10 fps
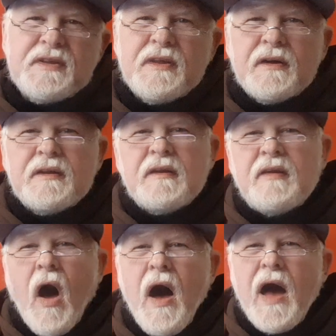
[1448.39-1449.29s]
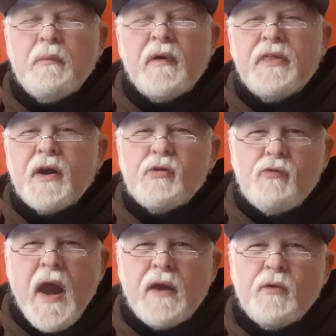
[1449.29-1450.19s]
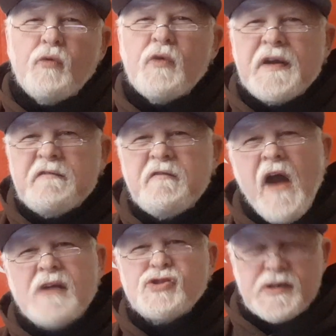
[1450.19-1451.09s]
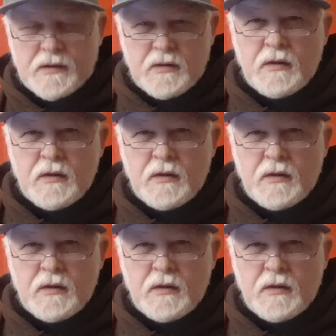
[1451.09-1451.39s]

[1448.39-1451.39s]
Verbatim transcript: the time of the great refreshing,